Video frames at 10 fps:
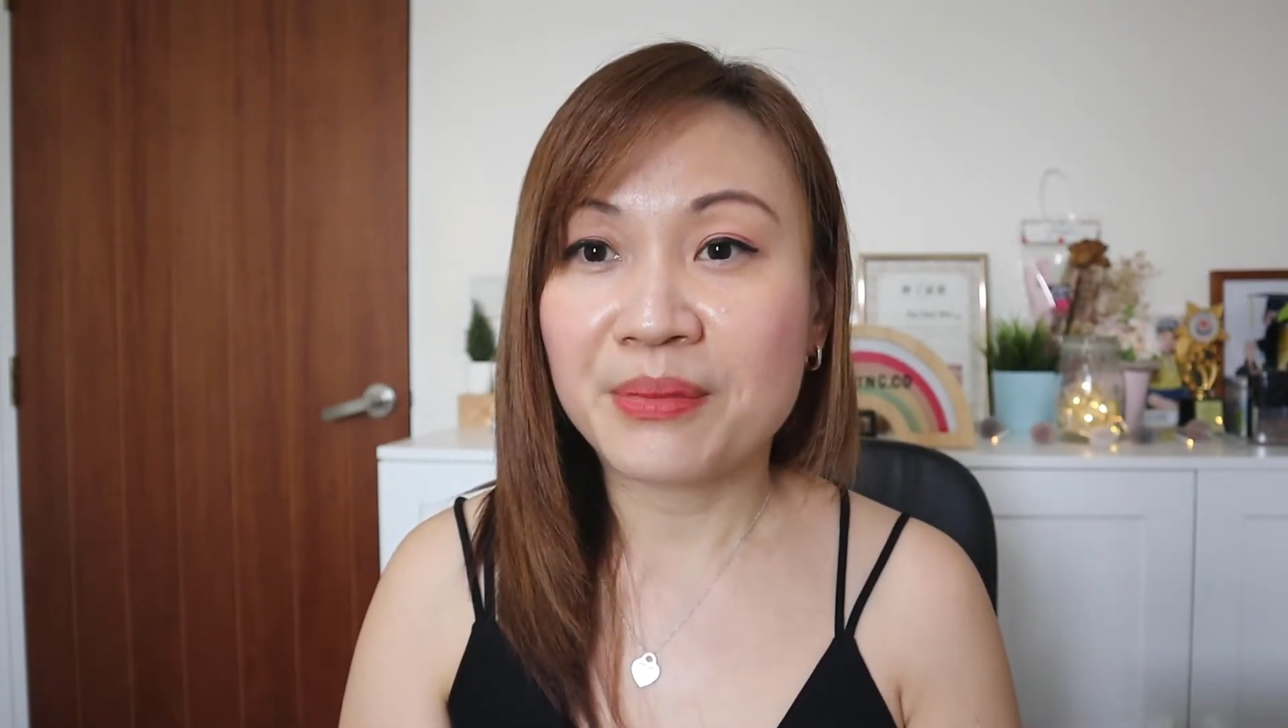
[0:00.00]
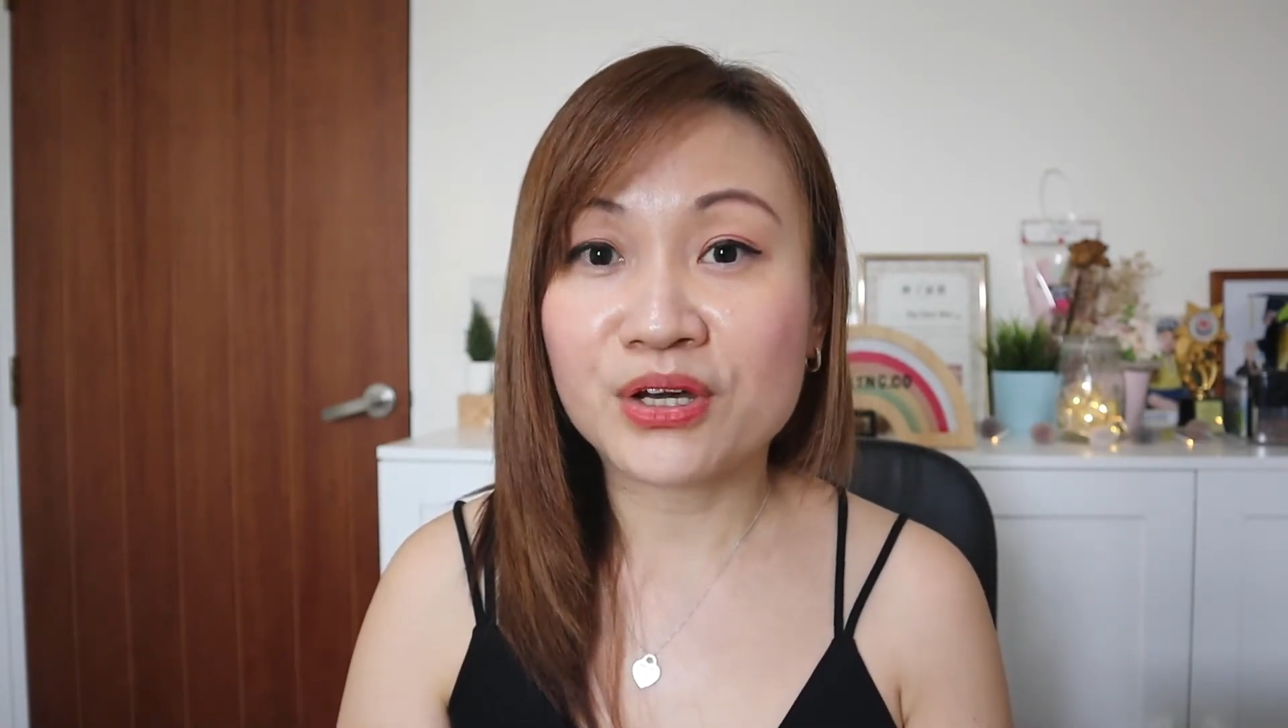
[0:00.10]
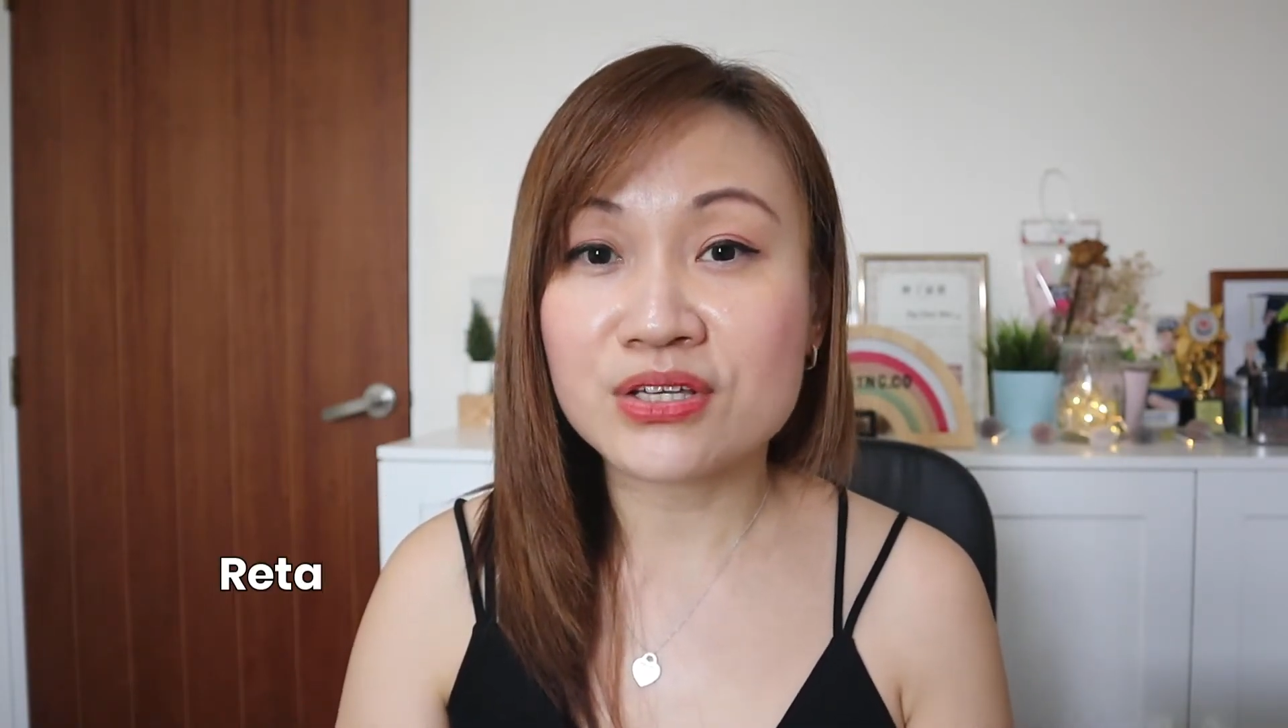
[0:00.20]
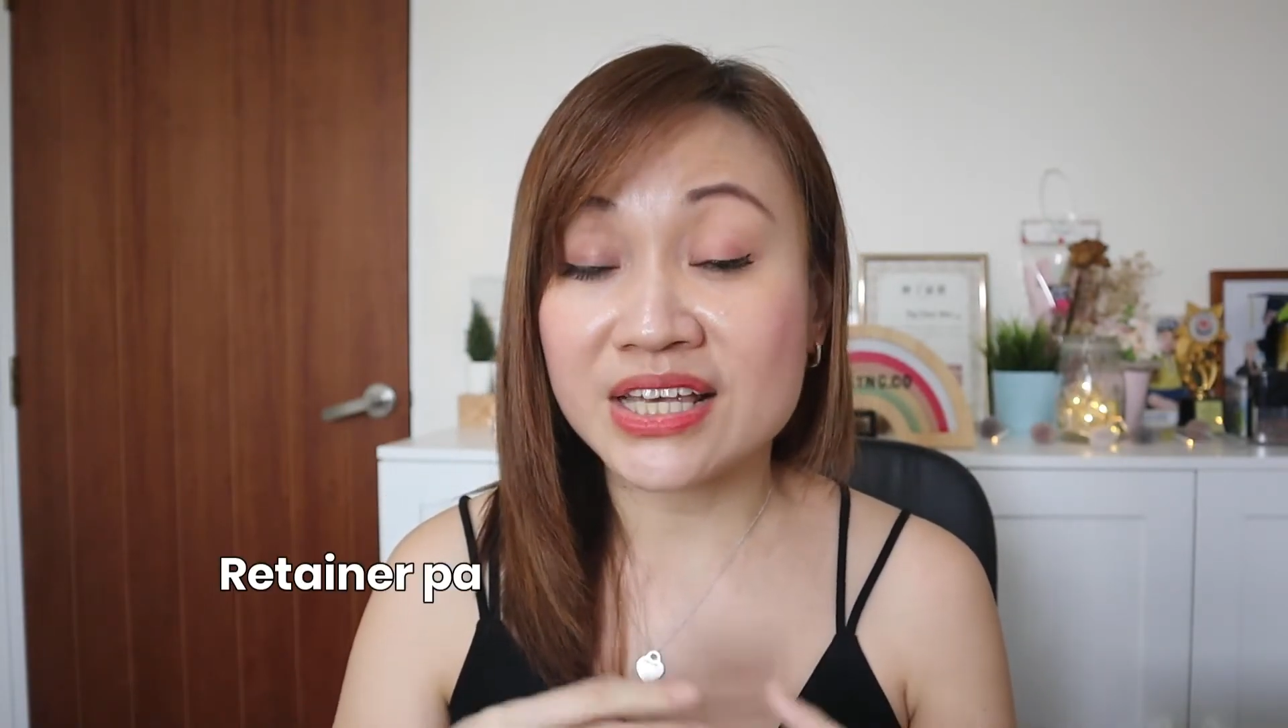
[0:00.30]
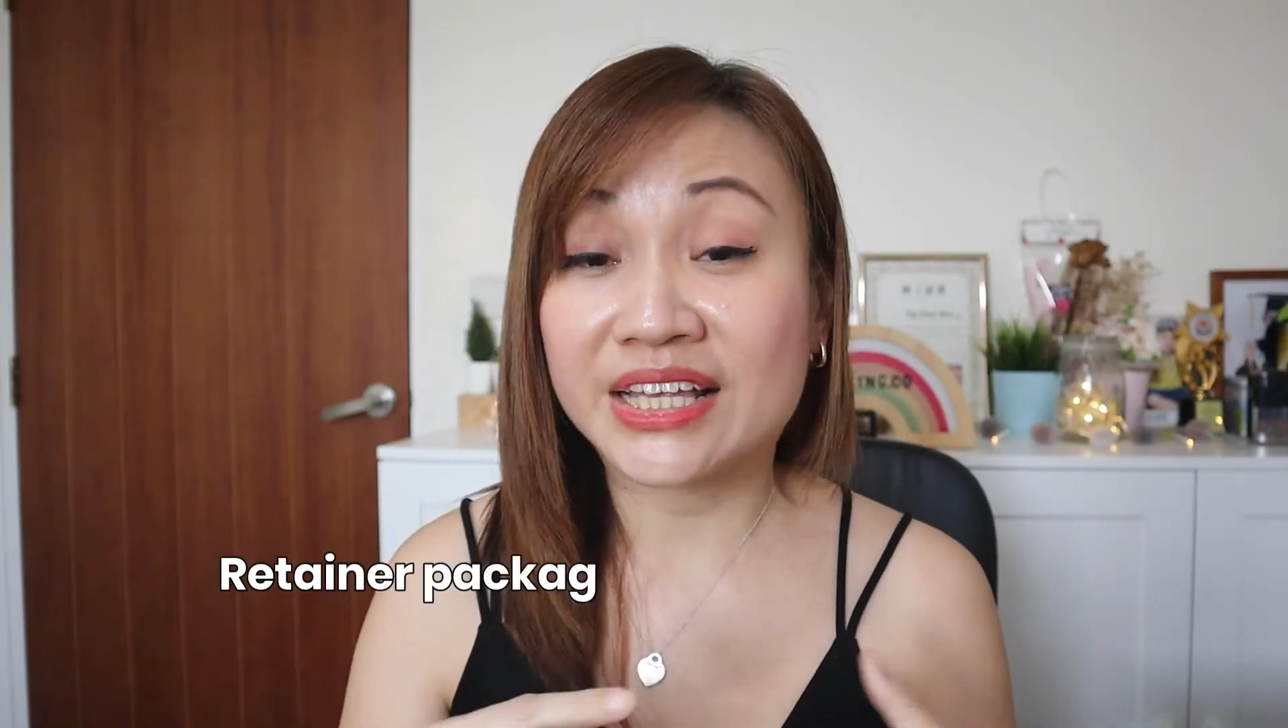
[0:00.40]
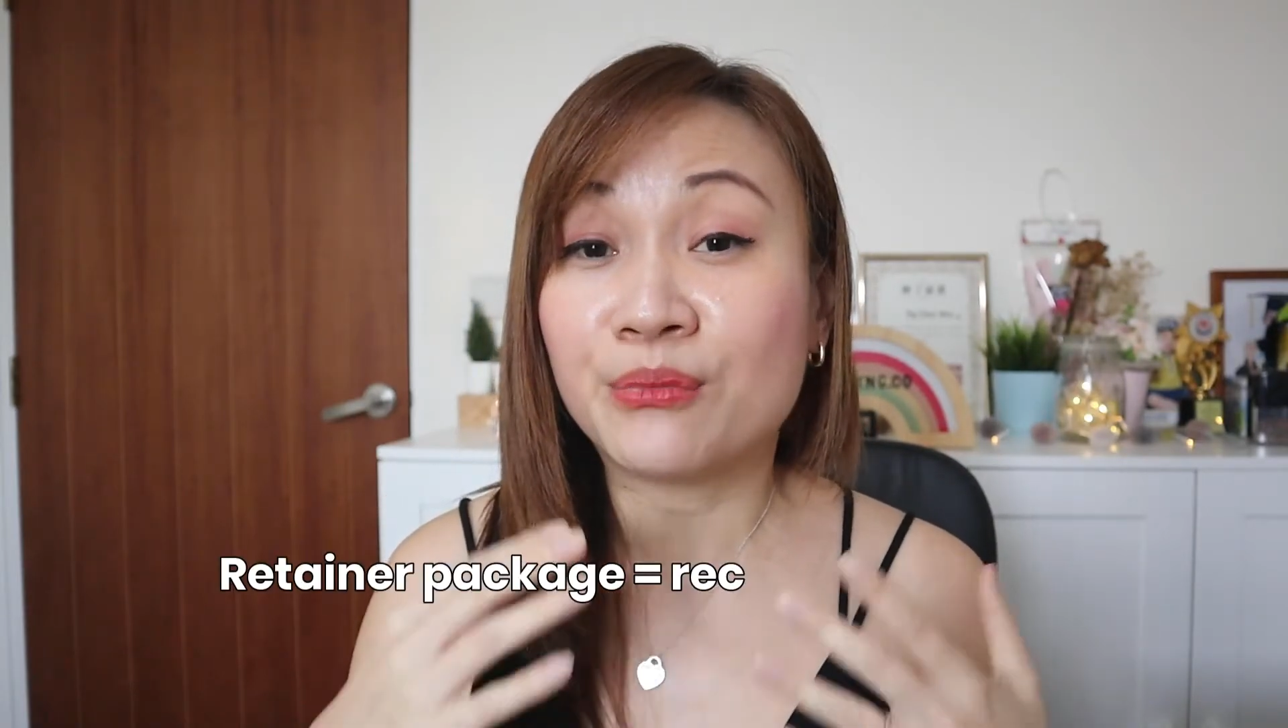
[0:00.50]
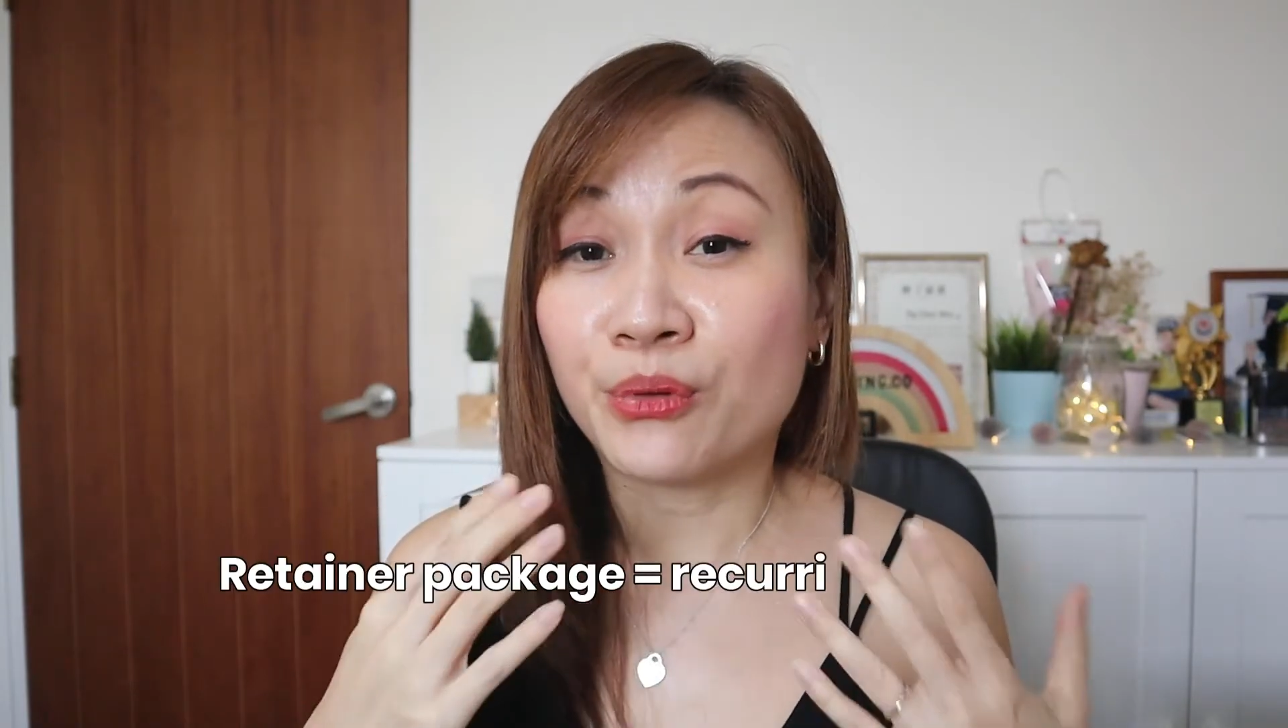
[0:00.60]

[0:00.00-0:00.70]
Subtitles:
because it